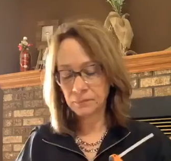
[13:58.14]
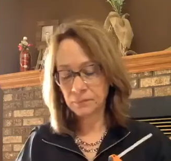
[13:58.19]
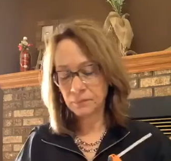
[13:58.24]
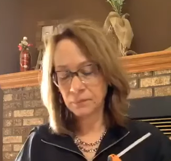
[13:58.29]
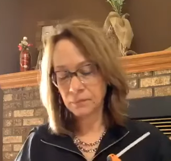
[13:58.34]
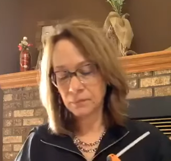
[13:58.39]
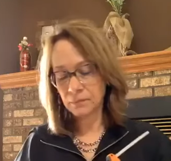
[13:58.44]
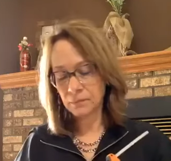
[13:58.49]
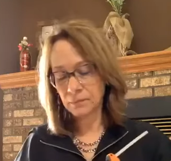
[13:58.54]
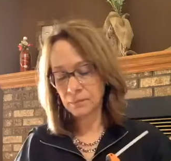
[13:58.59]

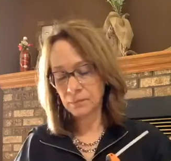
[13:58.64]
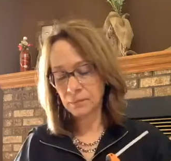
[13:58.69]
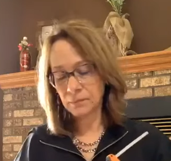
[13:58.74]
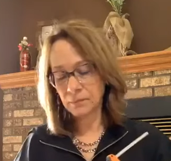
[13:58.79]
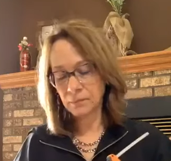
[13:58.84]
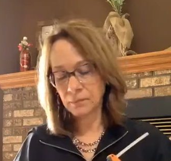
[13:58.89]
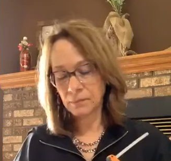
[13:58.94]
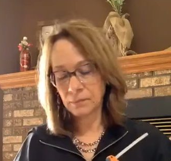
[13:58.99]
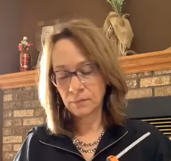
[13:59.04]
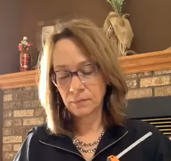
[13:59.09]

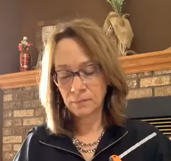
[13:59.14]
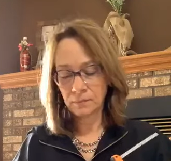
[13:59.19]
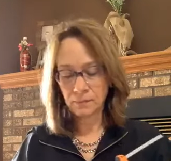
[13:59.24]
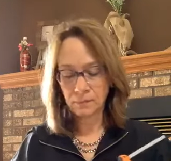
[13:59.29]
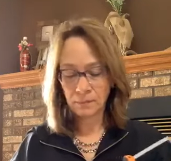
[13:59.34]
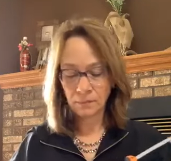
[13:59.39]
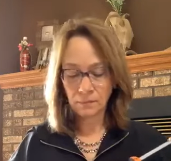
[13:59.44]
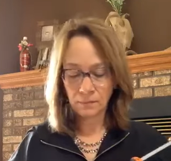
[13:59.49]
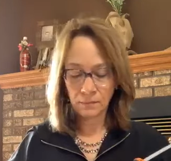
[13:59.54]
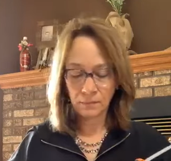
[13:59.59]

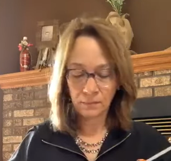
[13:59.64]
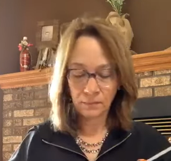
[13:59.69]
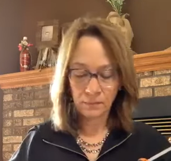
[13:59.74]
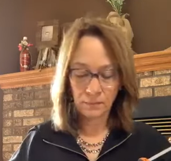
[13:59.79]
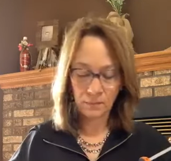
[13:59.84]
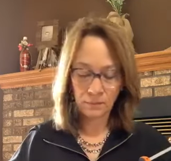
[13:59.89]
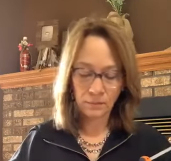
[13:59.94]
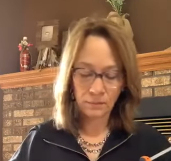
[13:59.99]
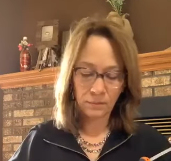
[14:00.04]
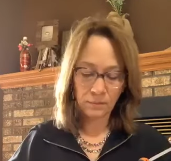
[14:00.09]

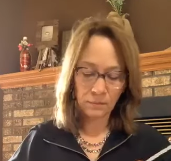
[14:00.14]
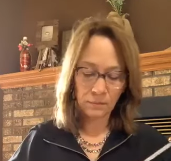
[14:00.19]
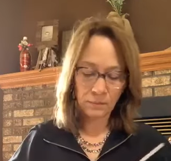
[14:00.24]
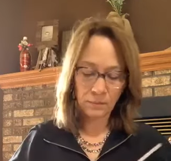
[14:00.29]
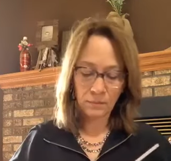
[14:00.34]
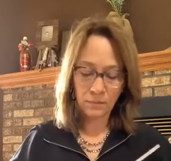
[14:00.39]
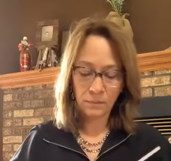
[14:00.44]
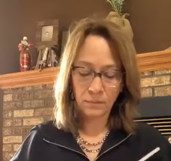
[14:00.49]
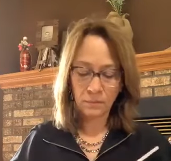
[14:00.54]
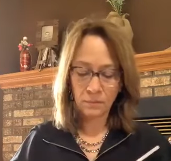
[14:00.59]

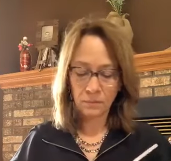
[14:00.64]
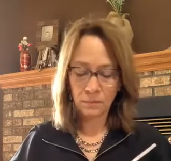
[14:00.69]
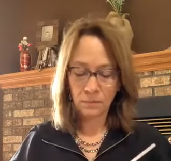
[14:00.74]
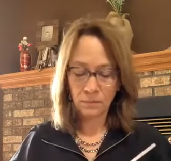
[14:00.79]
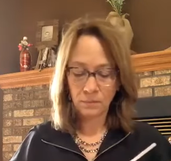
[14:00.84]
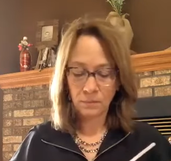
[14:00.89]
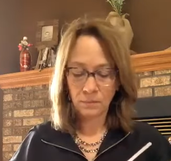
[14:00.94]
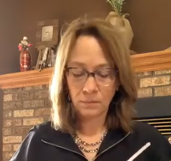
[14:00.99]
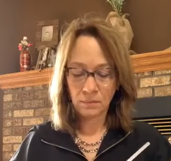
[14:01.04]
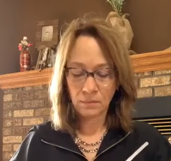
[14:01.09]

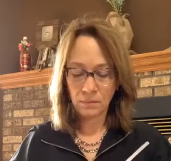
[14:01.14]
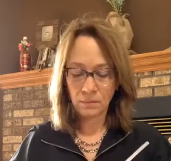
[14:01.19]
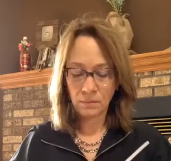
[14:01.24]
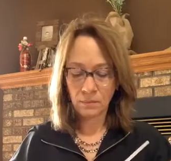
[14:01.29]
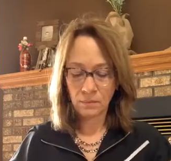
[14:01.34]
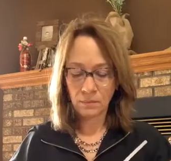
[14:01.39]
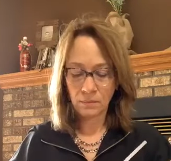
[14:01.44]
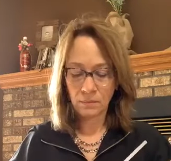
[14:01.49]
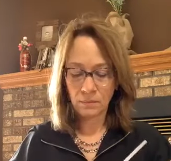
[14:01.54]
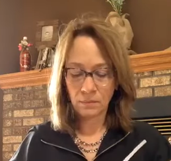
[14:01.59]

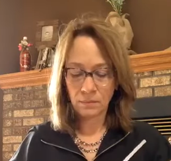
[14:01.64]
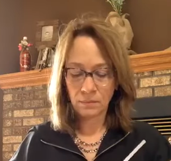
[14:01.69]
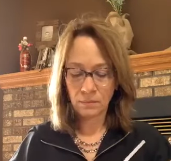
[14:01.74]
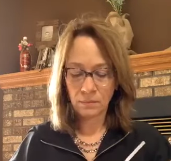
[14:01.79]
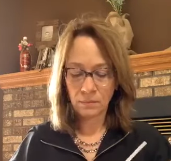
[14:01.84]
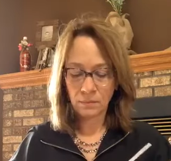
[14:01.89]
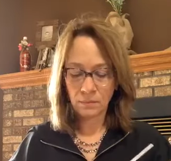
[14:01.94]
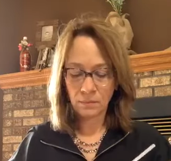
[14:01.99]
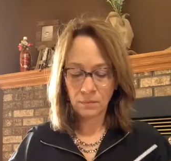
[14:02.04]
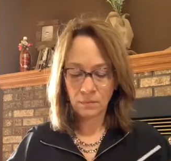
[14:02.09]

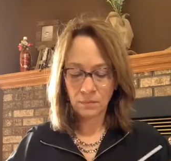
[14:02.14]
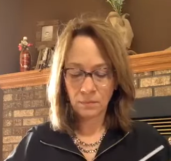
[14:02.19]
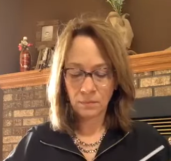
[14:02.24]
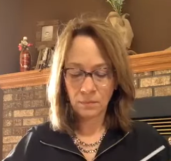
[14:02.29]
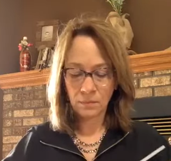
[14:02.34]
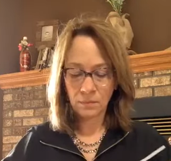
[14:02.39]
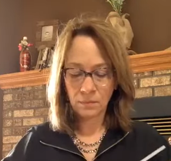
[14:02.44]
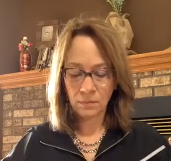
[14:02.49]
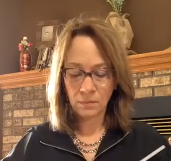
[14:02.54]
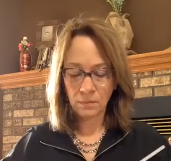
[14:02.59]

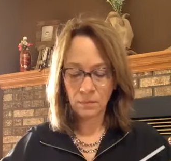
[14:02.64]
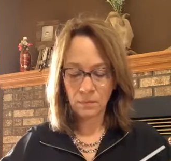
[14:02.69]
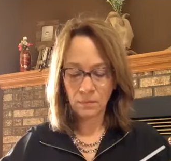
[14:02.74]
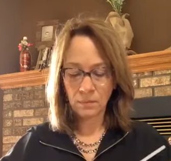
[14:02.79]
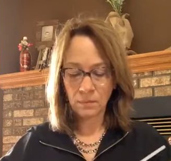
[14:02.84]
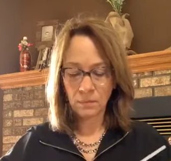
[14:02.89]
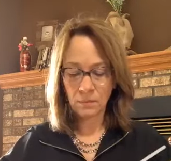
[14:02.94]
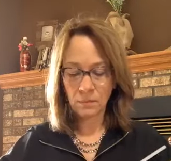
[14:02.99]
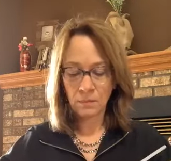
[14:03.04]
(silence)